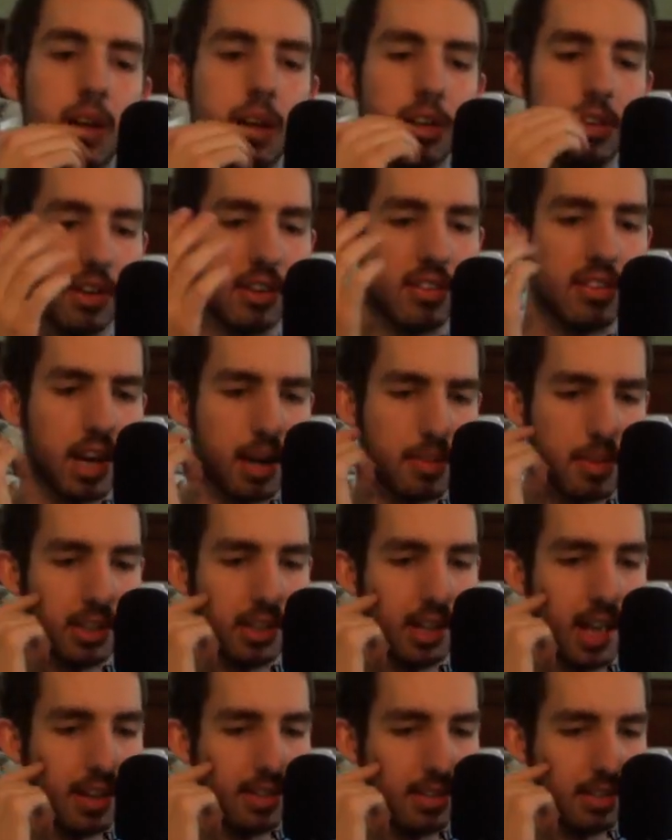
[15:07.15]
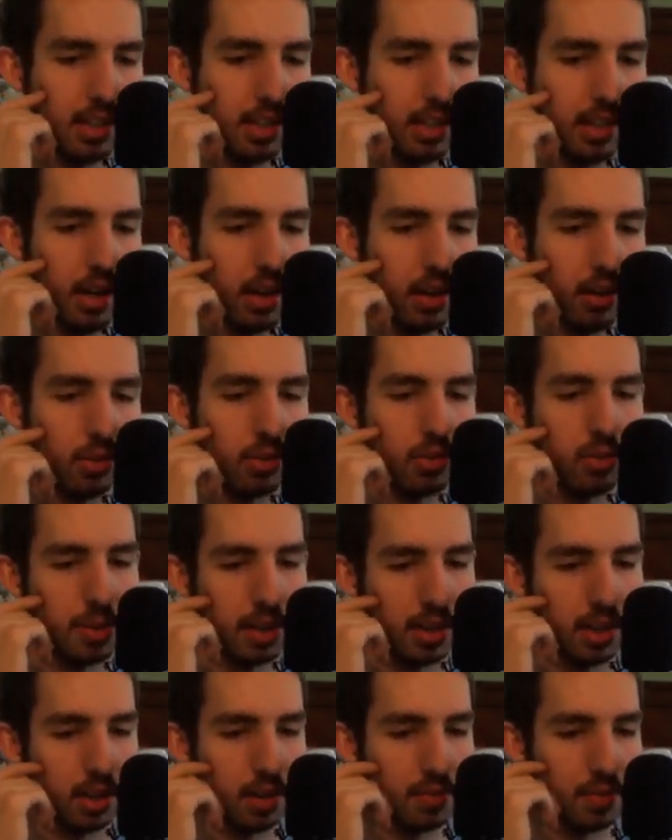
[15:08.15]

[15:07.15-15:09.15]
So let's talk about the last thing now, speaking